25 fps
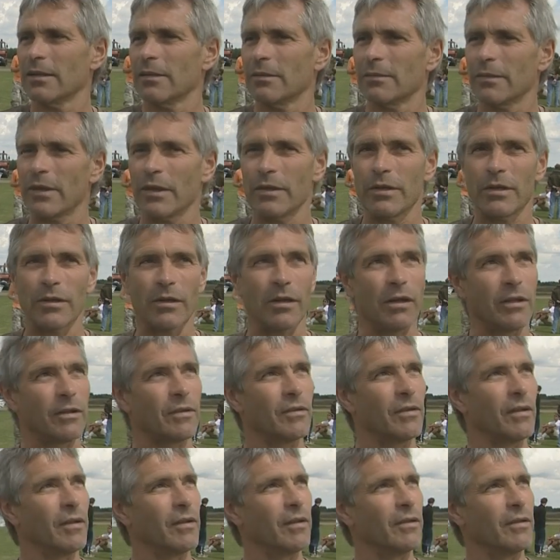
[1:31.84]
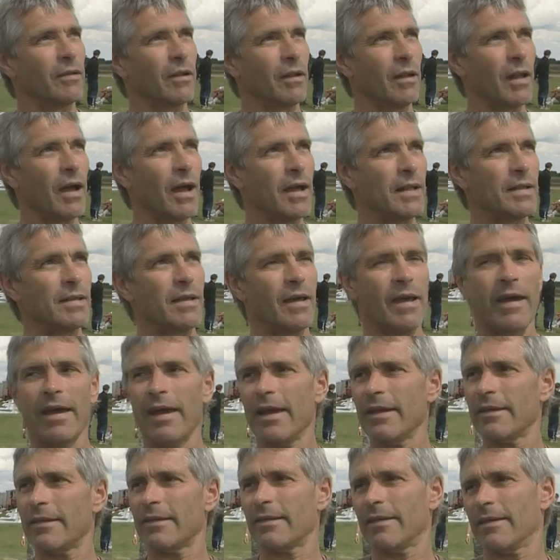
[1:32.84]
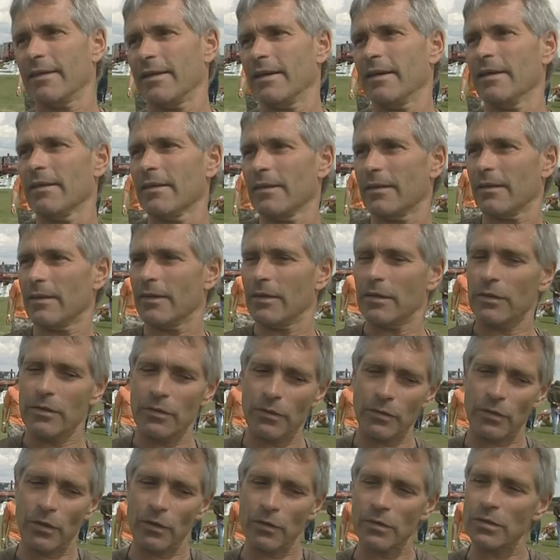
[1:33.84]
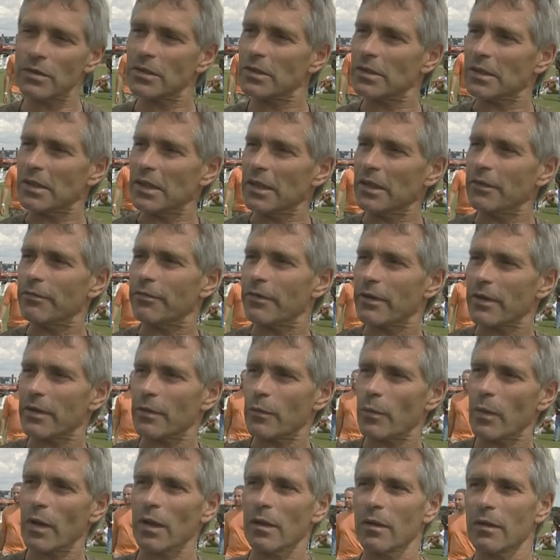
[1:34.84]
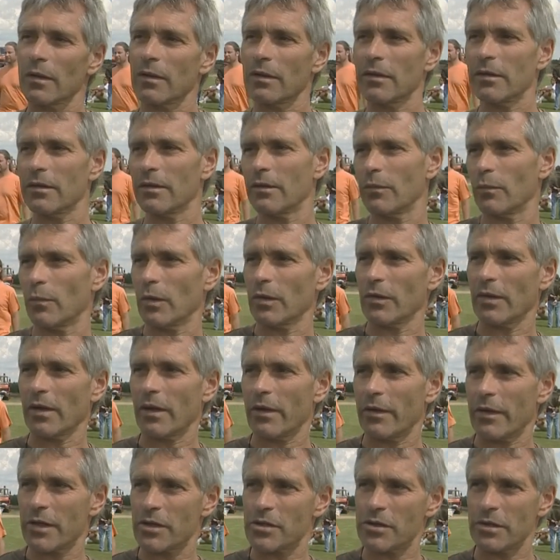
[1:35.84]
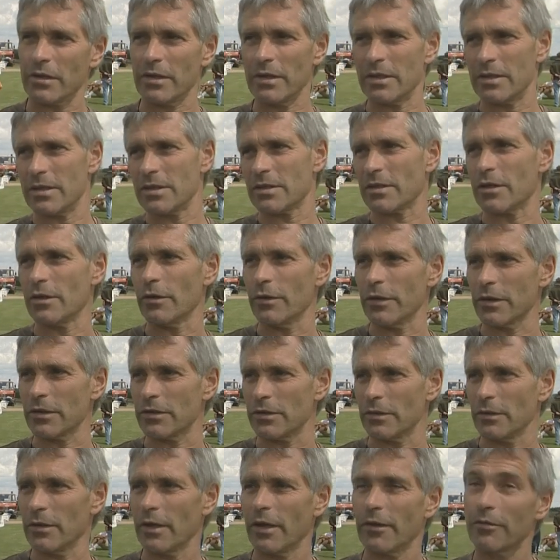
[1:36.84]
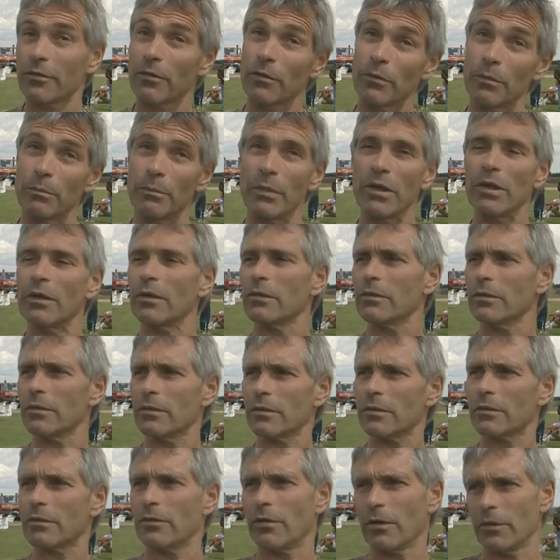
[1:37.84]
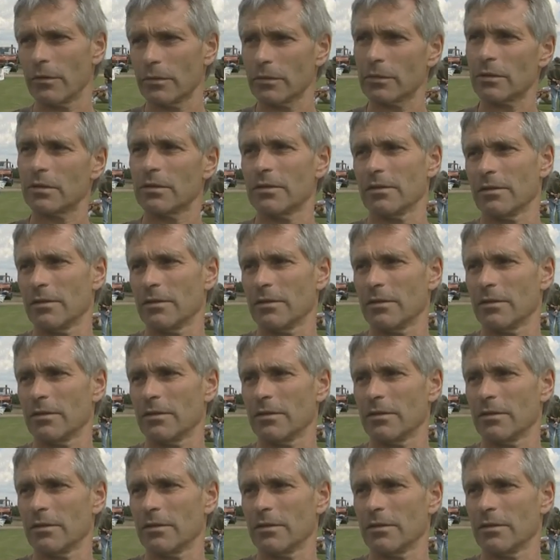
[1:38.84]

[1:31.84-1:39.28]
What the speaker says: When you got the light ahead and you don't see very well what direction it is going, so you have to be on your toes.